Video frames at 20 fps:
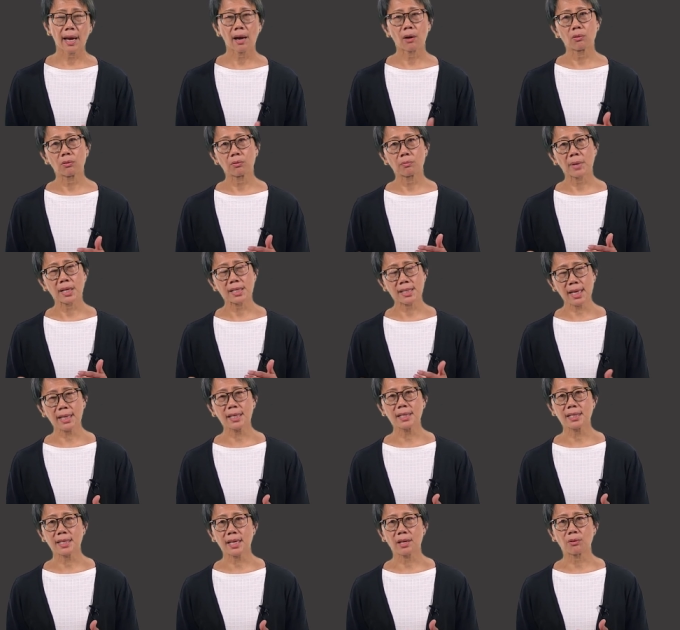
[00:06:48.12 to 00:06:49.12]
Now, my
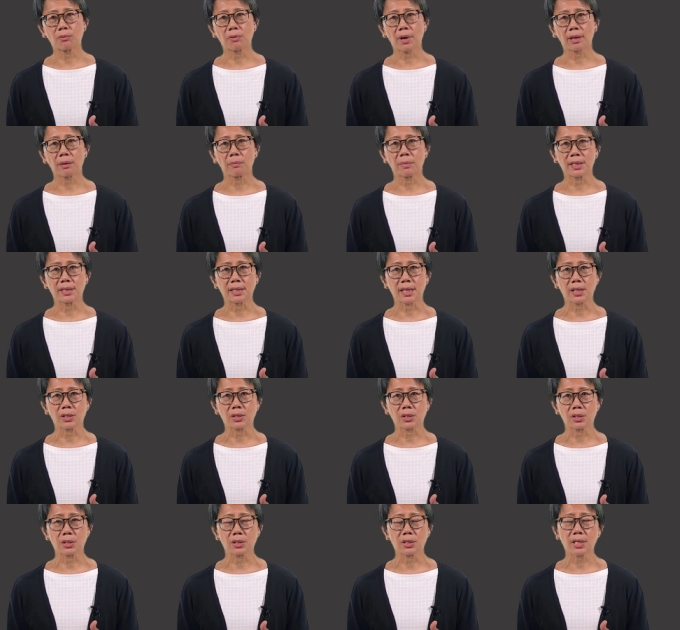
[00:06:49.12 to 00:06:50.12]
second set of
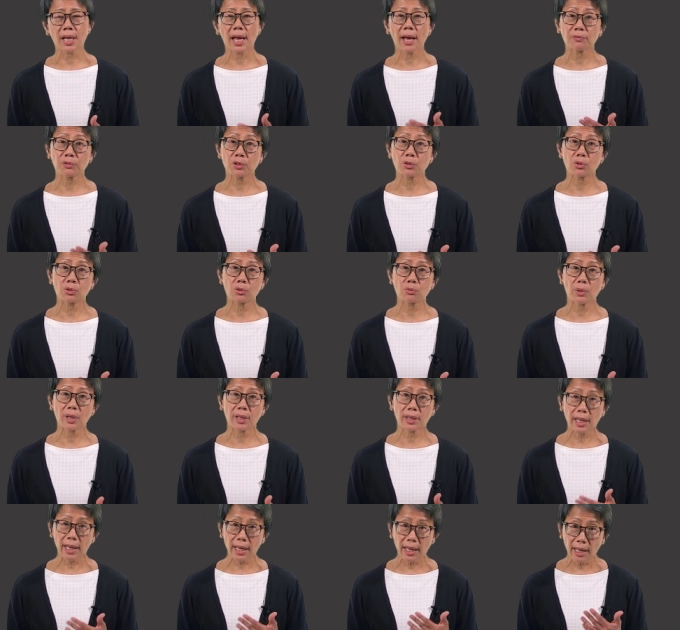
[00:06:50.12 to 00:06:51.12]
recommendations have to do
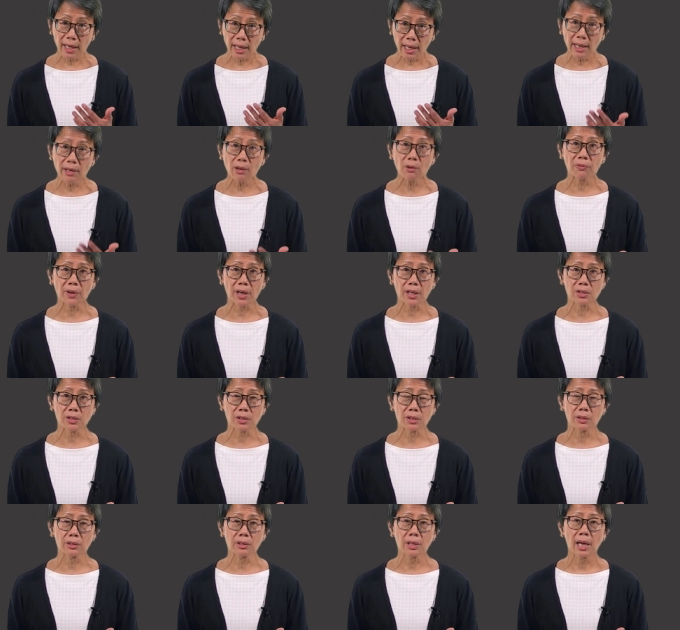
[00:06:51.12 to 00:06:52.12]
with
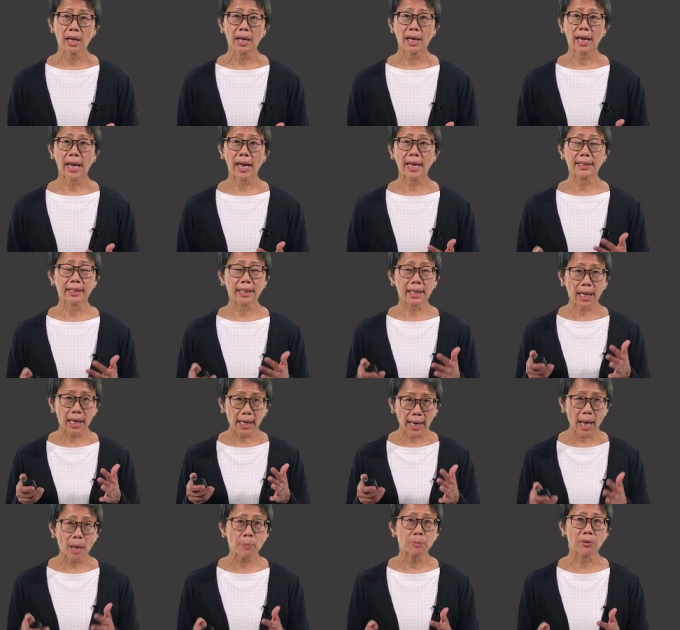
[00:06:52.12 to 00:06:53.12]
innovation and
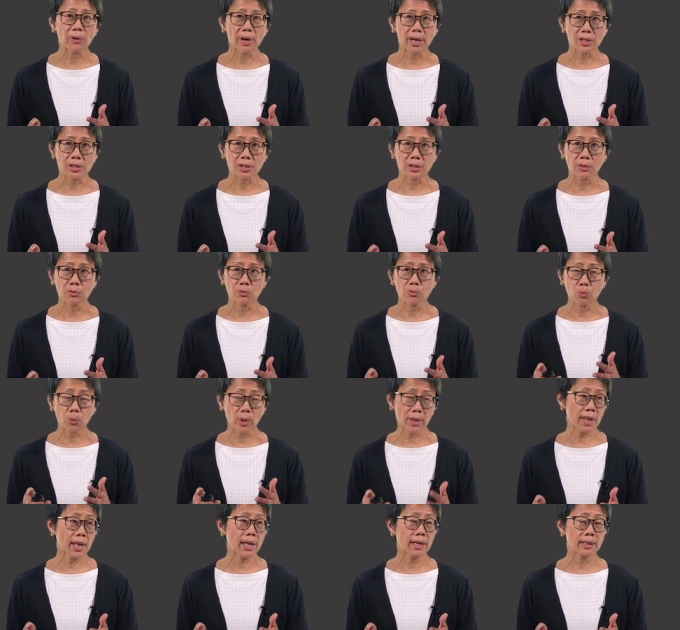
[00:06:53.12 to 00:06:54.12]

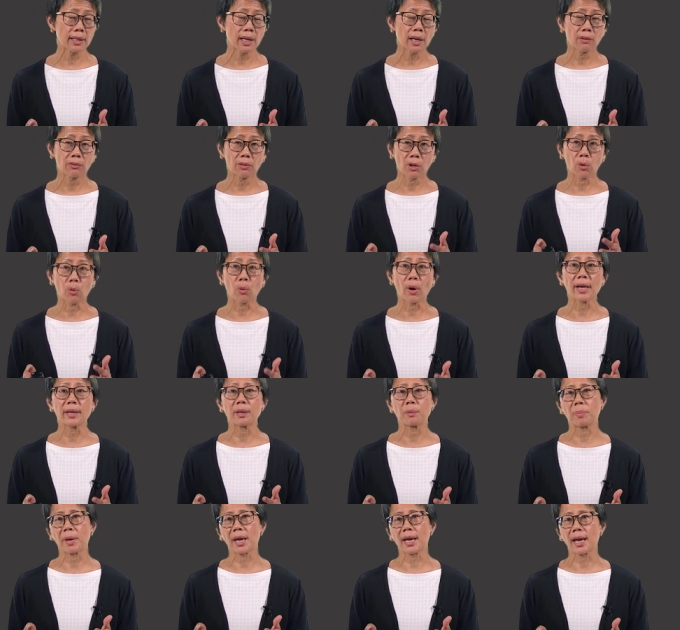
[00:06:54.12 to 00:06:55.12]
collaboration within the
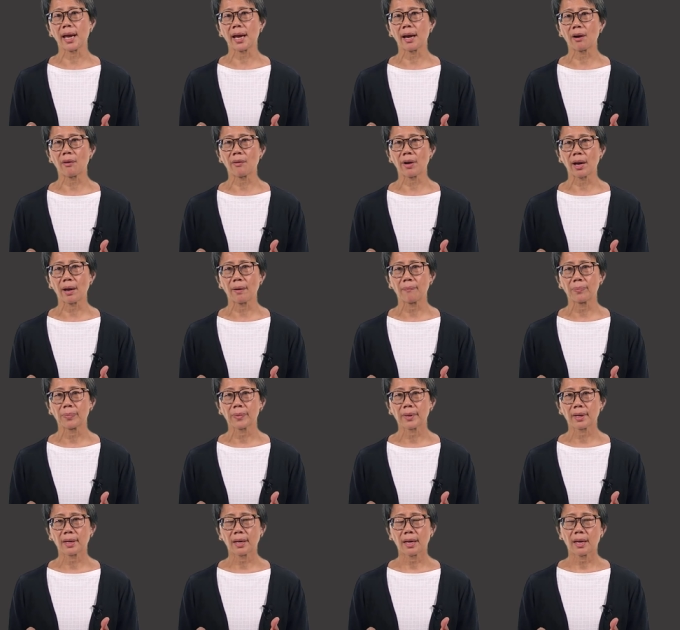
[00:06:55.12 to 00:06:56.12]
Greater Bay Area.
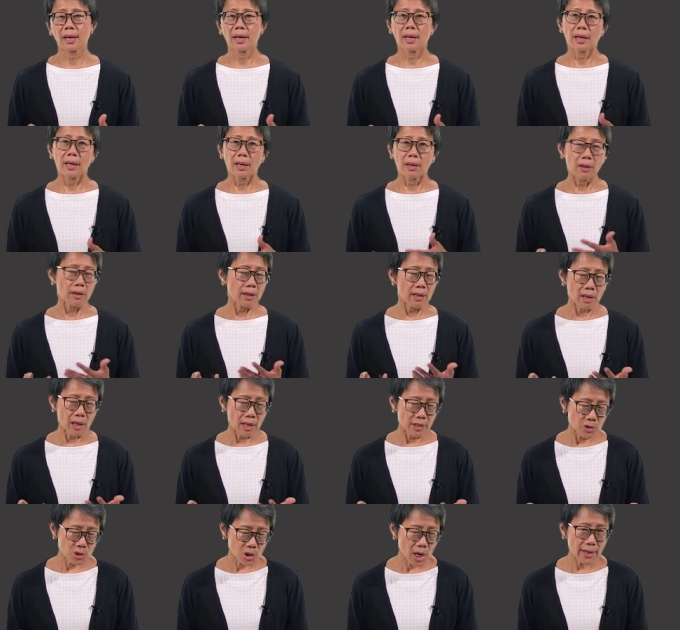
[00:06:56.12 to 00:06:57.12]

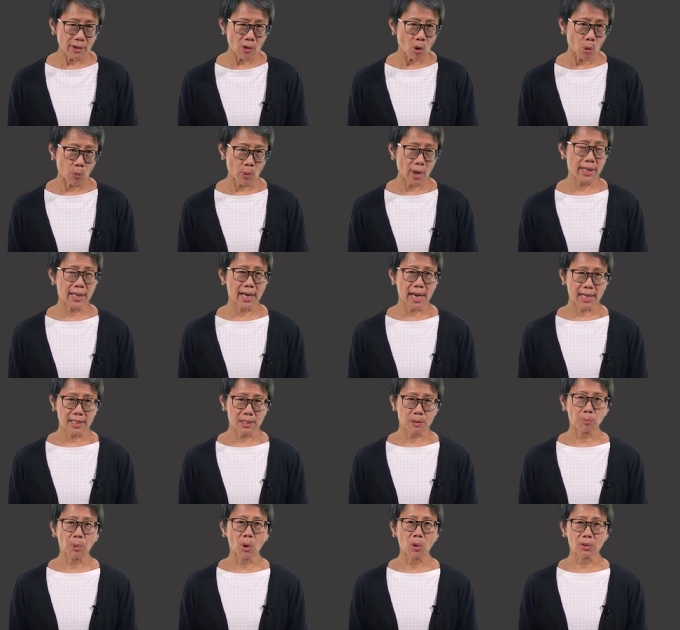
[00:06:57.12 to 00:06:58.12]
China already
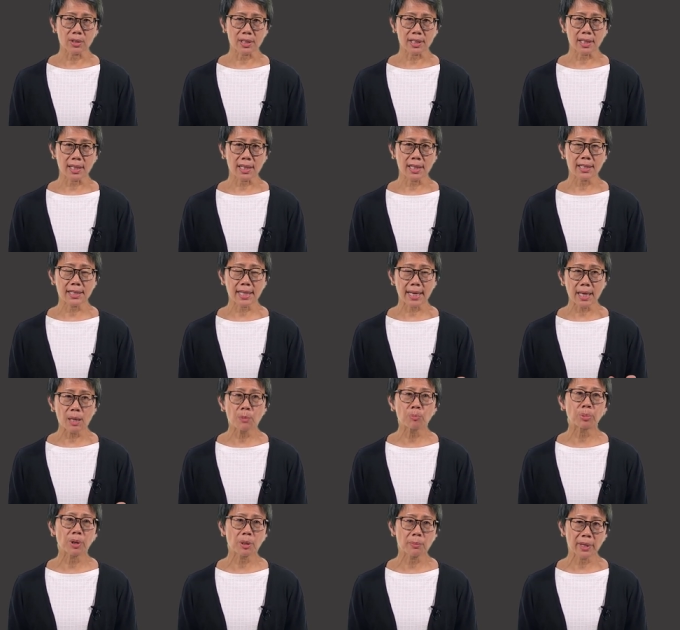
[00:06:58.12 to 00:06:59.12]
has a policy to
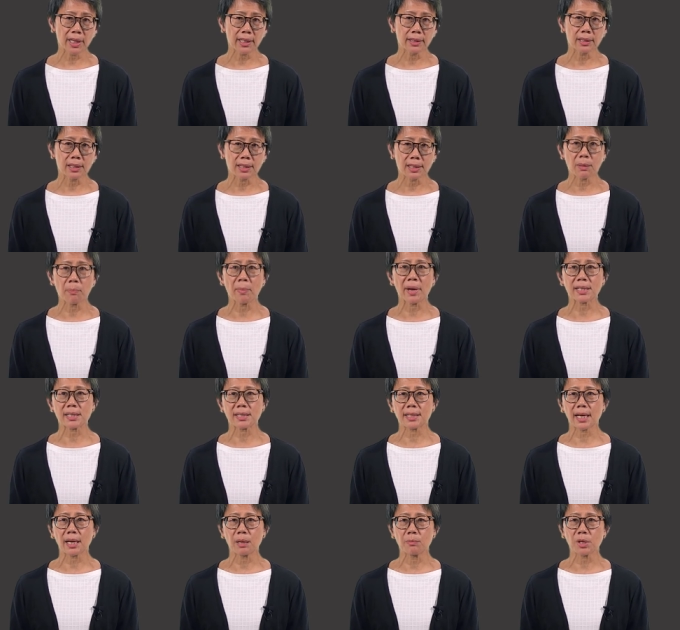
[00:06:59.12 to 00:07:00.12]
implement
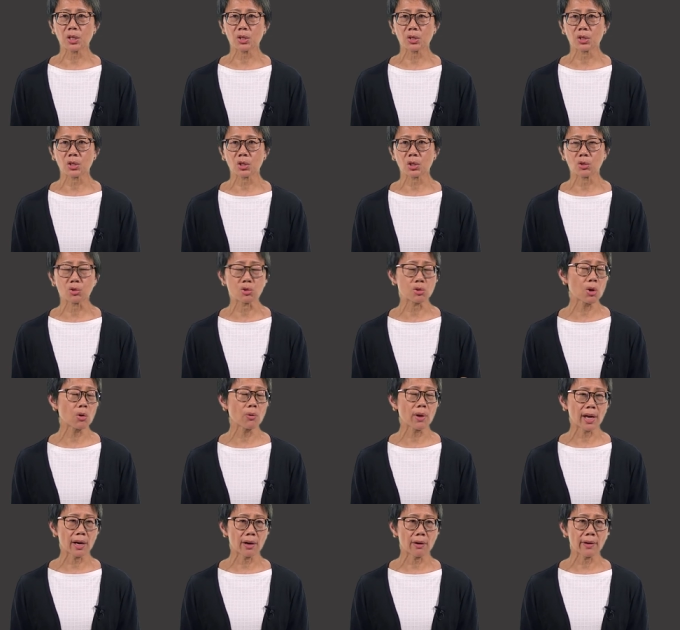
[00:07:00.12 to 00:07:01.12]
domestic emissions
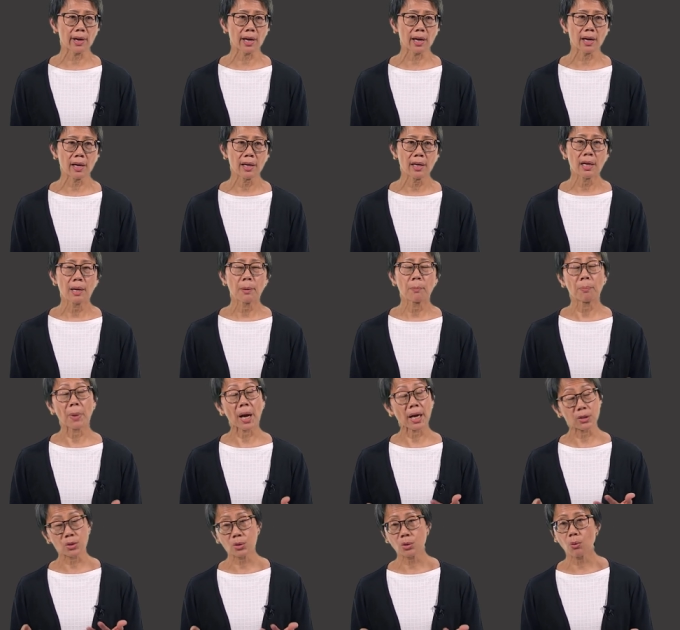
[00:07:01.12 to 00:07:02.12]
control area
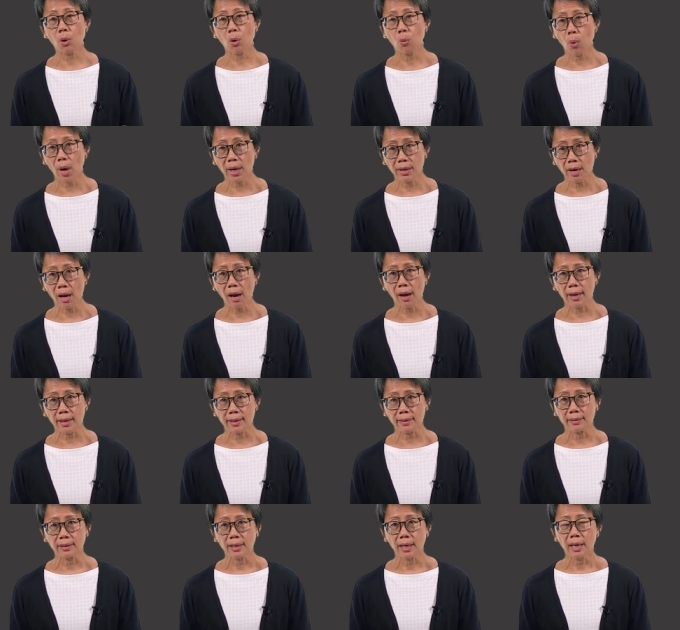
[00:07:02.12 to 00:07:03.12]
by two thousand
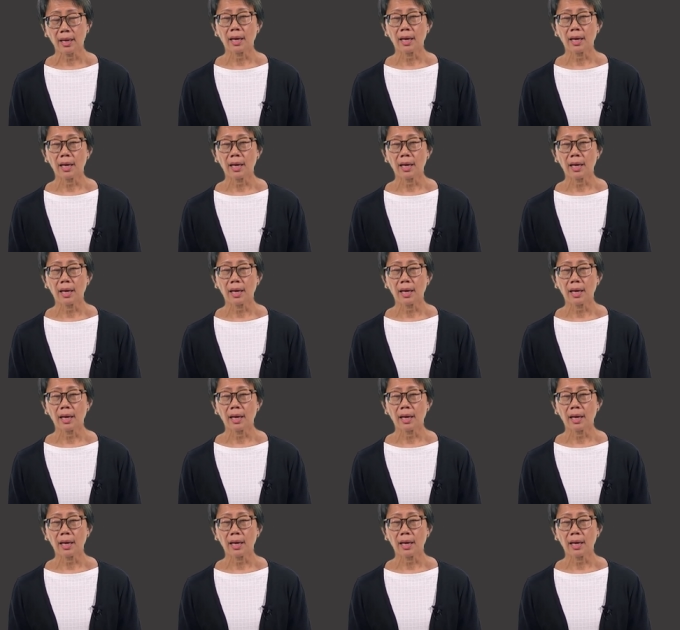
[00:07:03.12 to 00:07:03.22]
nineteen.